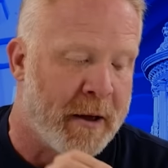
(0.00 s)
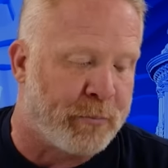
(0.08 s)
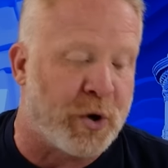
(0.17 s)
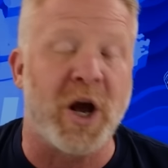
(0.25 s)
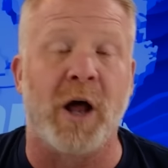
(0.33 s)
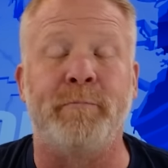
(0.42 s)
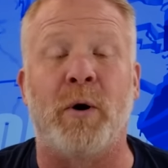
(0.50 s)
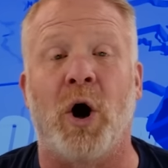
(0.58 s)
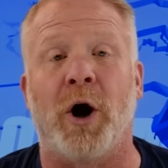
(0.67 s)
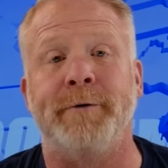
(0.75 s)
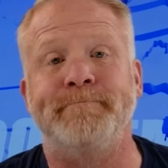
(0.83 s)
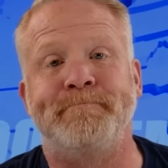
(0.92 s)
Pretty on
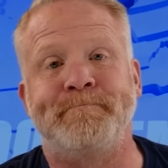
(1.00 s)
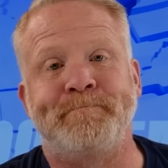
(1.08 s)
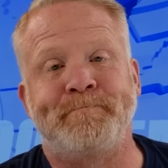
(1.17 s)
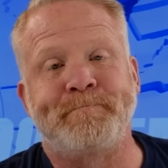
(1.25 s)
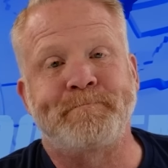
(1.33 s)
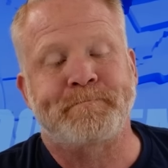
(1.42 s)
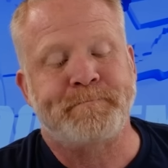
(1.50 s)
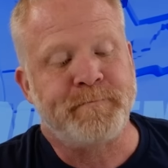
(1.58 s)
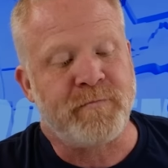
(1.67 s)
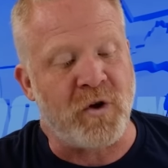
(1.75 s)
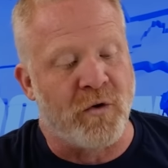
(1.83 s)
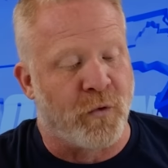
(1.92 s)
par
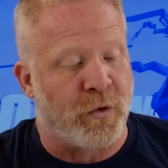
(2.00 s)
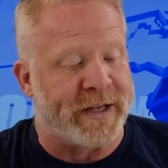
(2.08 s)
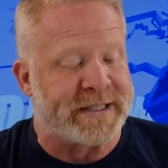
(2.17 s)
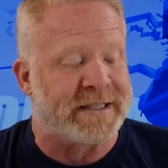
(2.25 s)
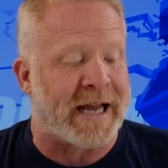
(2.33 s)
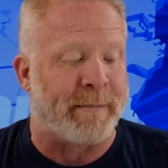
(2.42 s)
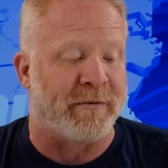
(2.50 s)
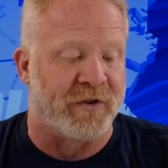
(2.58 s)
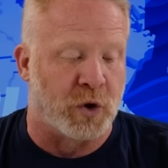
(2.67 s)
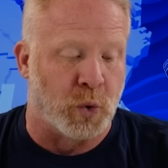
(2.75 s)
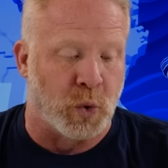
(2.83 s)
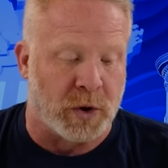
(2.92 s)
for this type of
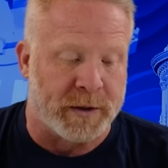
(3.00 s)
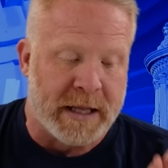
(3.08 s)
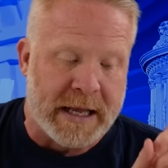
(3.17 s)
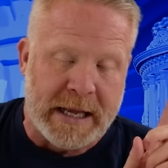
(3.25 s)
a ghoul.